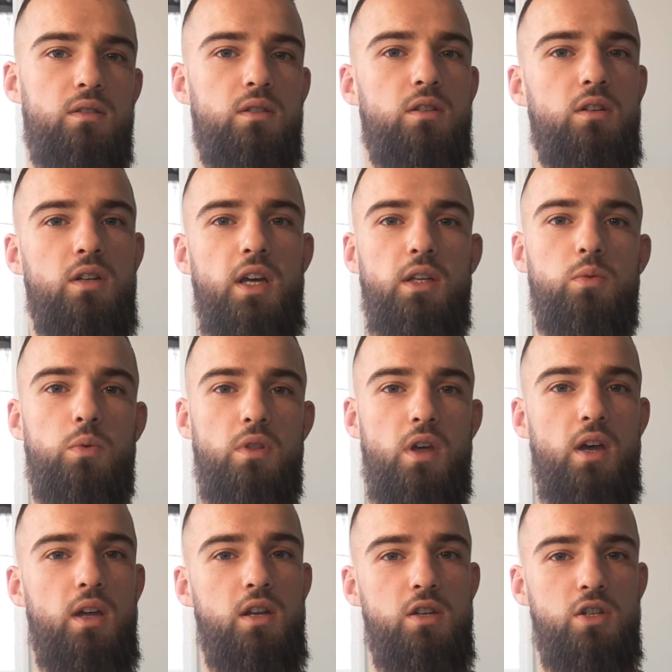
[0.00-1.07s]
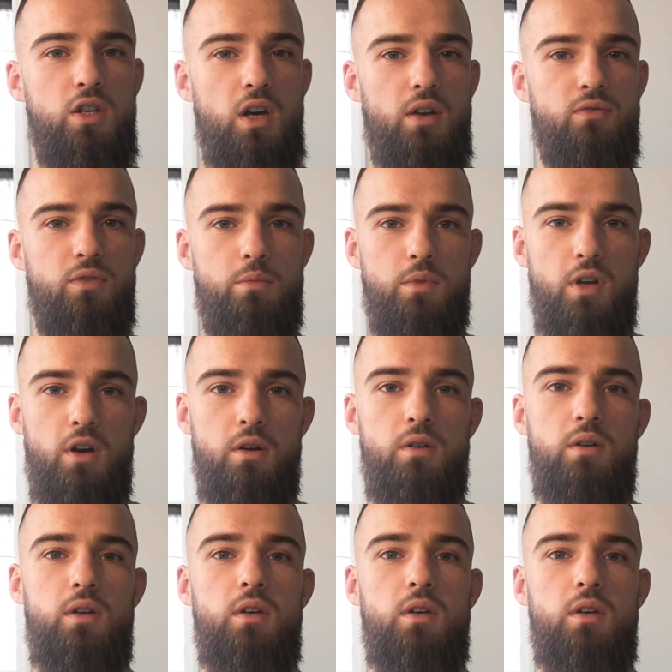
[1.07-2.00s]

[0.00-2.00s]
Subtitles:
connect with any shot from there.